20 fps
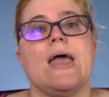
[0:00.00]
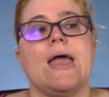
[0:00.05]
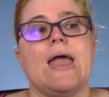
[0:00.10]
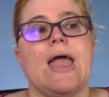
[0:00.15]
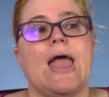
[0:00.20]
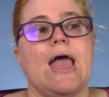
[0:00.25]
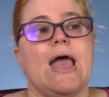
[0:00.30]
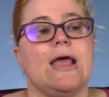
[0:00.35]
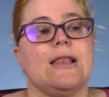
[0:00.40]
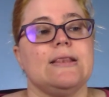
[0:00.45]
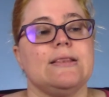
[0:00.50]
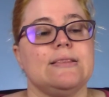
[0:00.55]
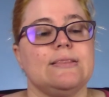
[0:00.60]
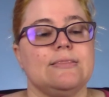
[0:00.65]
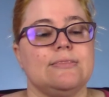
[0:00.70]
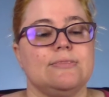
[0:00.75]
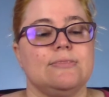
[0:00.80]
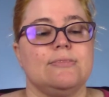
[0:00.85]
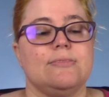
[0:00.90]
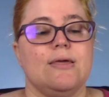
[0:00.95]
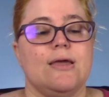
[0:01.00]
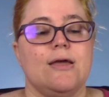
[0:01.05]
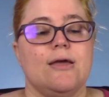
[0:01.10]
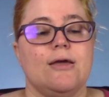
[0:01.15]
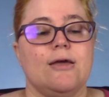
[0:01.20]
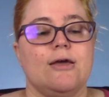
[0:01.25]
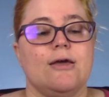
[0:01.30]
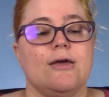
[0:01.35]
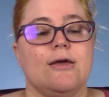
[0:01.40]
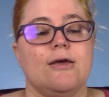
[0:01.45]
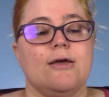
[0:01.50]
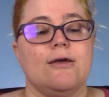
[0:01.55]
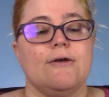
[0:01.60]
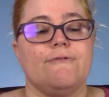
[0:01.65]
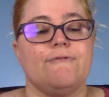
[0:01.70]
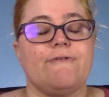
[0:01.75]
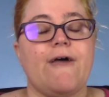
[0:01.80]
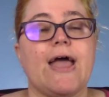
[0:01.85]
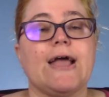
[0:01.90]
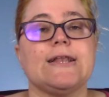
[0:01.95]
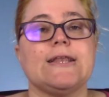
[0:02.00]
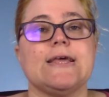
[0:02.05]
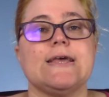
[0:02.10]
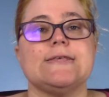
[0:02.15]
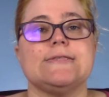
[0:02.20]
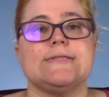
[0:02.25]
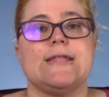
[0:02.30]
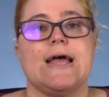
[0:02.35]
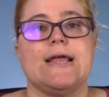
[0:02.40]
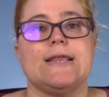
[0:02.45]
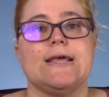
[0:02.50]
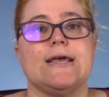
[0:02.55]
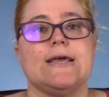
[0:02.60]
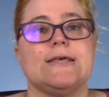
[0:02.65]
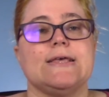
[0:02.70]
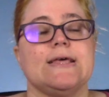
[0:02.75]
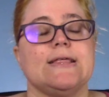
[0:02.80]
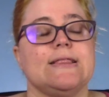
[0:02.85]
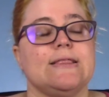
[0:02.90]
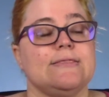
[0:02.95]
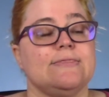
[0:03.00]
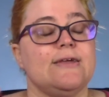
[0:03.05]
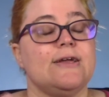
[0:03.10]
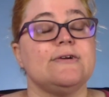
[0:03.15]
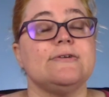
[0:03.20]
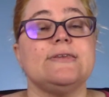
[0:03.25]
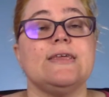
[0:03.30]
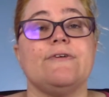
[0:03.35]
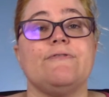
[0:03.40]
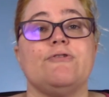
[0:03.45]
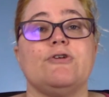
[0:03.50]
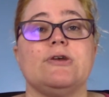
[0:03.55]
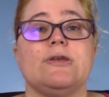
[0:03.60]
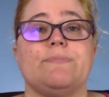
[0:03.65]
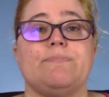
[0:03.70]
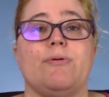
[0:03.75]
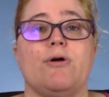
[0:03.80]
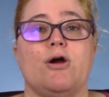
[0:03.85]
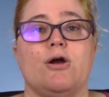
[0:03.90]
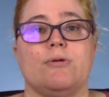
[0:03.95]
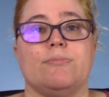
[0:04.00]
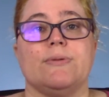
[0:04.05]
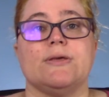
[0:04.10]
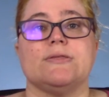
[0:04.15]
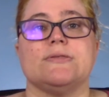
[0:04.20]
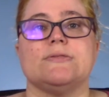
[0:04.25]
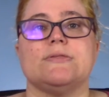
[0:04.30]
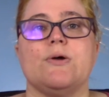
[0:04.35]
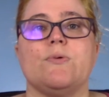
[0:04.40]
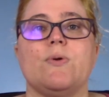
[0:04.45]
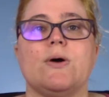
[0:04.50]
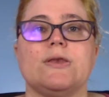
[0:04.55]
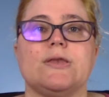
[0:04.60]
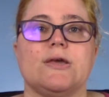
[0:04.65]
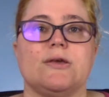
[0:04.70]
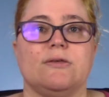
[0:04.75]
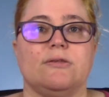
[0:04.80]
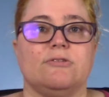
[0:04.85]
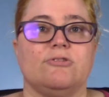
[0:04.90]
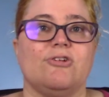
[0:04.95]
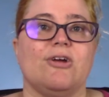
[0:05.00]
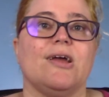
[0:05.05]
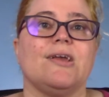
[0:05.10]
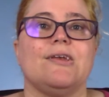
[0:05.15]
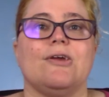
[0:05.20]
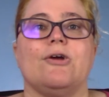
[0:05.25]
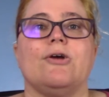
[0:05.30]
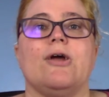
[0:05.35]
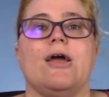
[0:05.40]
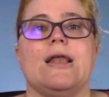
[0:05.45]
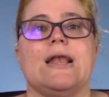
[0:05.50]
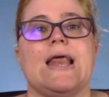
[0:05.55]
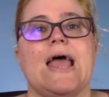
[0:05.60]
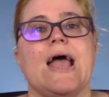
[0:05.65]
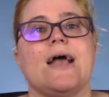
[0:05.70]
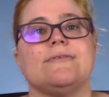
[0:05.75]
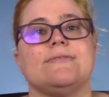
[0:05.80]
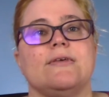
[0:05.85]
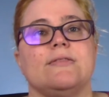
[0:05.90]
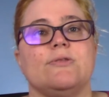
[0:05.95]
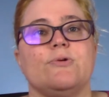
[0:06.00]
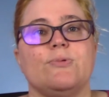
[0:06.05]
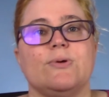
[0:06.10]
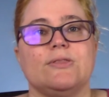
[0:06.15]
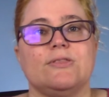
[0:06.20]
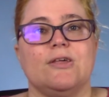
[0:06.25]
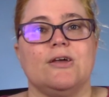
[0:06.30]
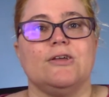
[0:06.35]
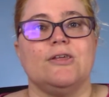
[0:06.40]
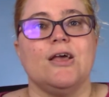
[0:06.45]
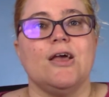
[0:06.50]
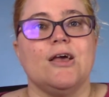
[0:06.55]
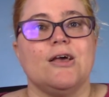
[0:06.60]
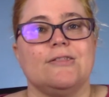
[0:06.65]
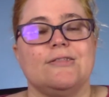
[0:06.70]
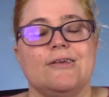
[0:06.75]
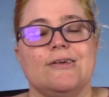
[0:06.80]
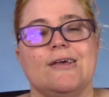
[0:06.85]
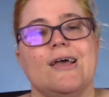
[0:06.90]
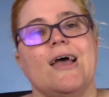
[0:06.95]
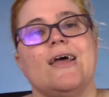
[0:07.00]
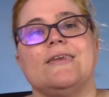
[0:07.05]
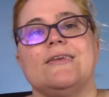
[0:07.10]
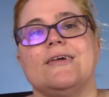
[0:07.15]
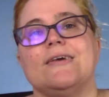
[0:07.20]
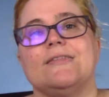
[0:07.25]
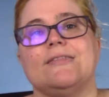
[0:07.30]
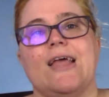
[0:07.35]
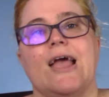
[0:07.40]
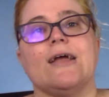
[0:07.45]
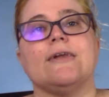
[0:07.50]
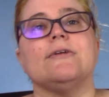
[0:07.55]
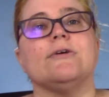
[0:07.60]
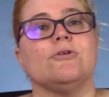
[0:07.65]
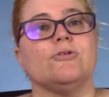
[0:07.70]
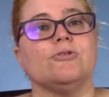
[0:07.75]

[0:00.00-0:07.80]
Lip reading: And the fact is that there are different departments, the one the instructor contacts and the one the technical